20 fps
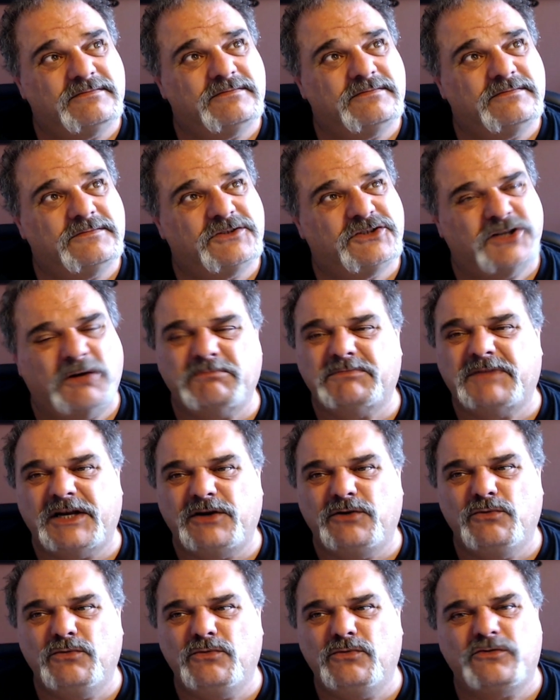Something
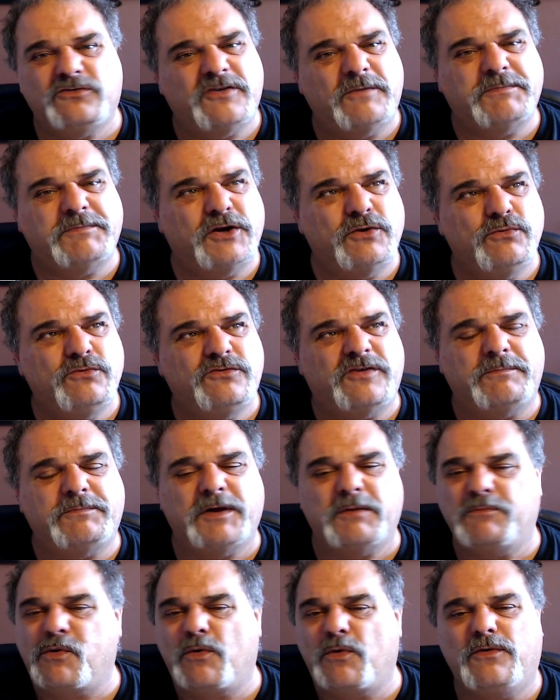new,
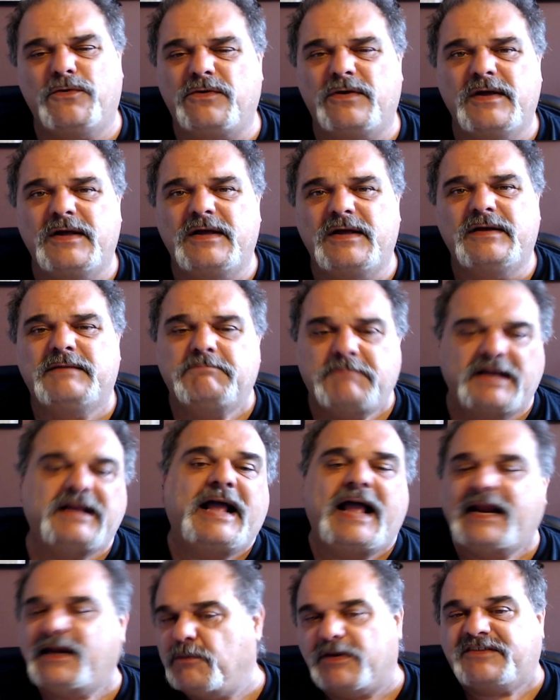something borrowed. But
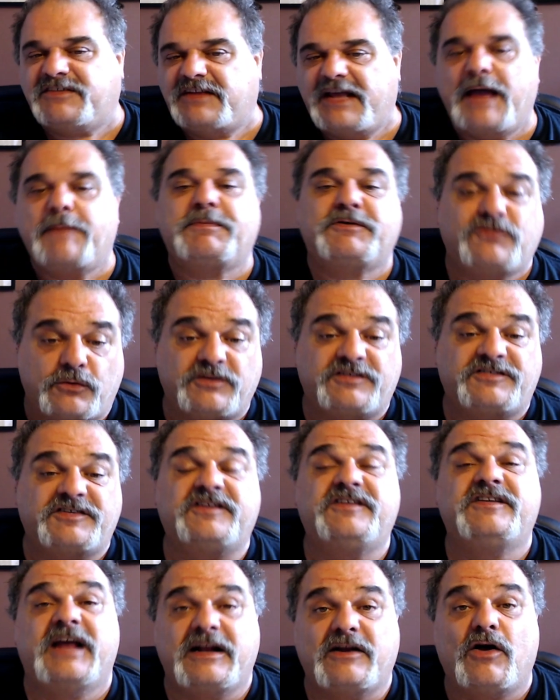anyways, the episode is
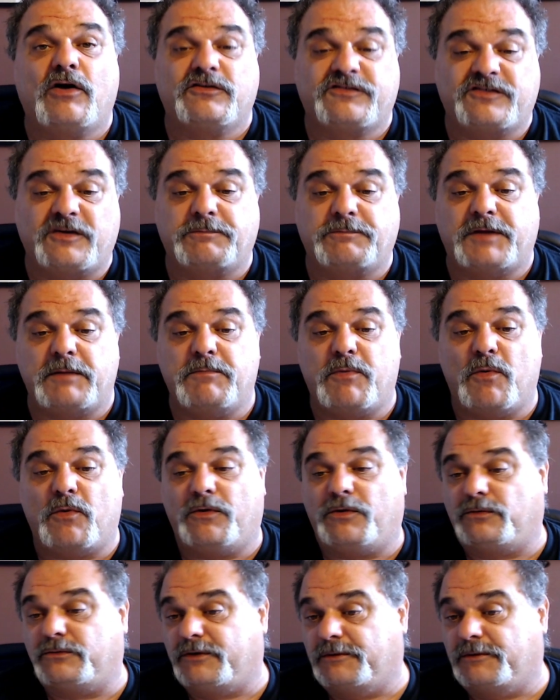68 called Something Borrowed.